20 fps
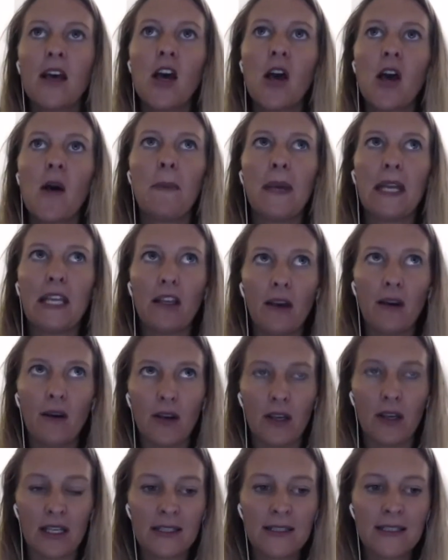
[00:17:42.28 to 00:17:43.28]

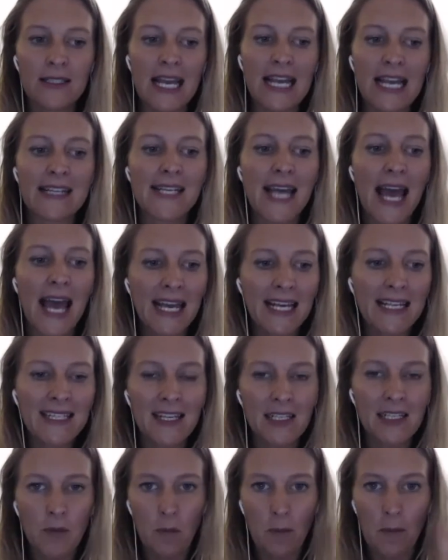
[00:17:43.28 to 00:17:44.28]
because it takes
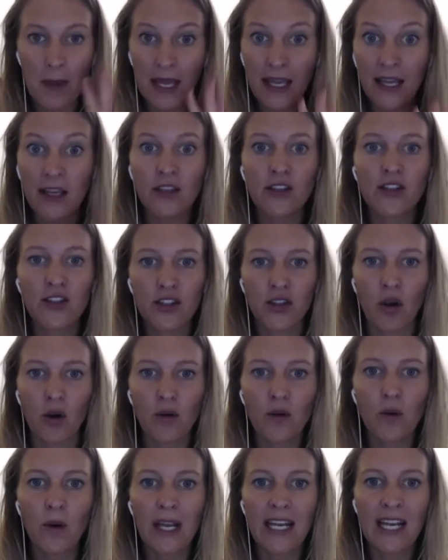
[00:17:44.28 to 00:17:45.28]
us being
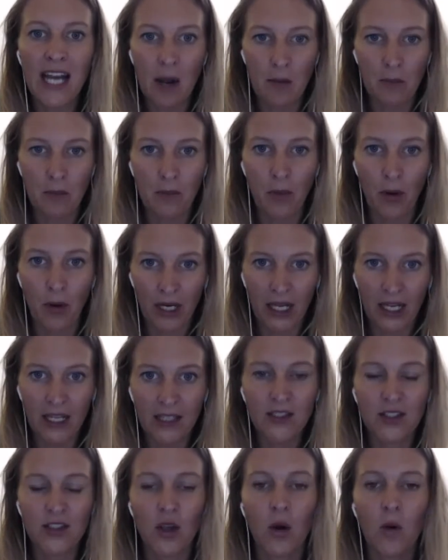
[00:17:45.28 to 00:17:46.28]
so in our body,
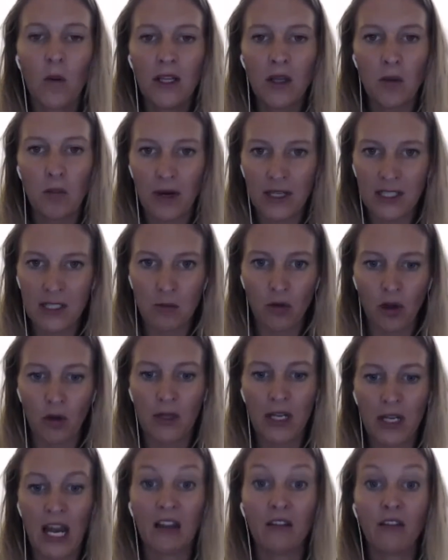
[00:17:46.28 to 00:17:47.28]
so in the present
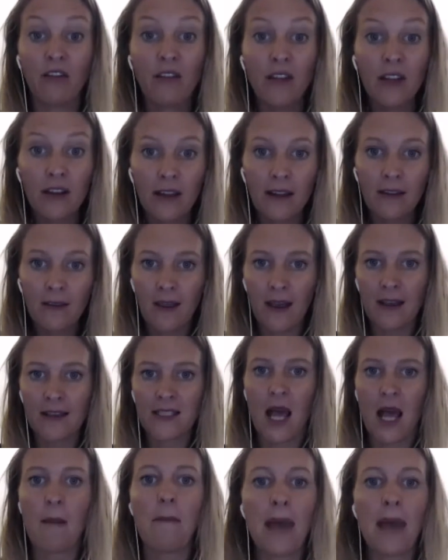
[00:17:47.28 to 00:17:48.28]
moment, and feeling
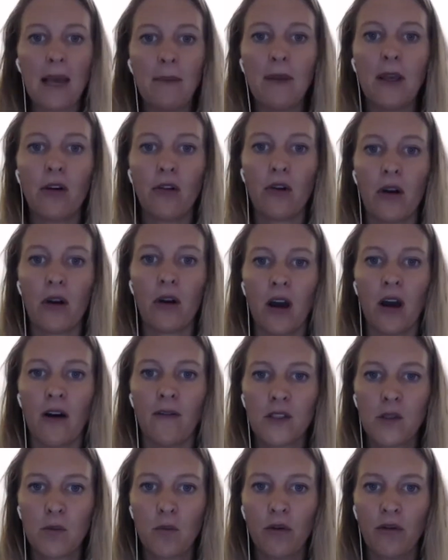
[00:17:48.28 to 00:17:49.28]
things that maybe are
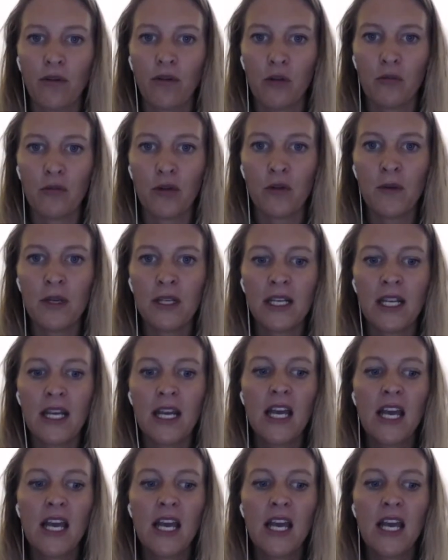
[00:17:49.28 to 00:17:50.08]
uncomfortable for a moment.